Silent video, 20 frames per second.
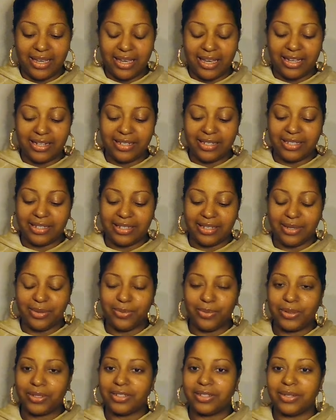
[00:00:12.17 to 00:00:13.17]
and see
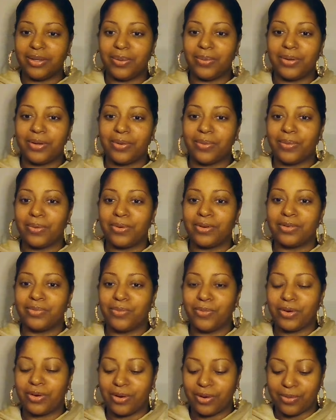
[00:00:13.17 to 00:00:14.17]
what's going on,
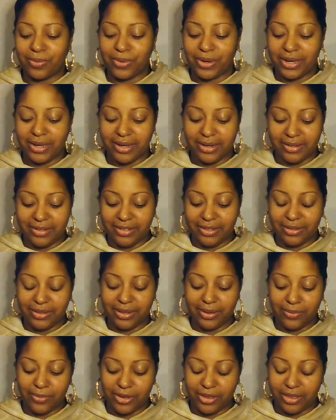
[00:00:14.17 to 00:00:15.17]
what are we
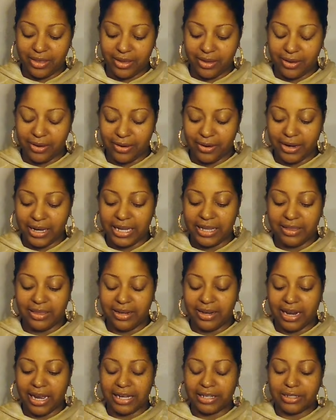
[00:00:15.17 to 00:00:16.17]
dealing with here in the
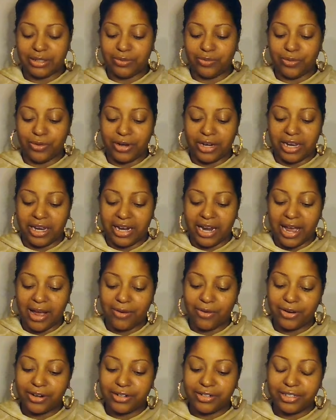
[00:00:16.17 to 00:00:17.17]
next 48
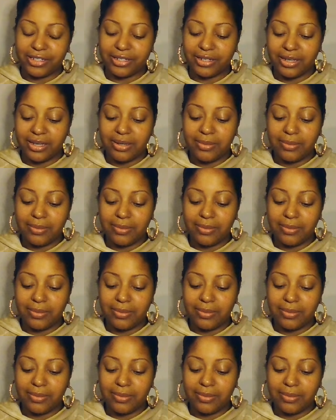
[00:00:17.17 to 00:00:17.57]
hours.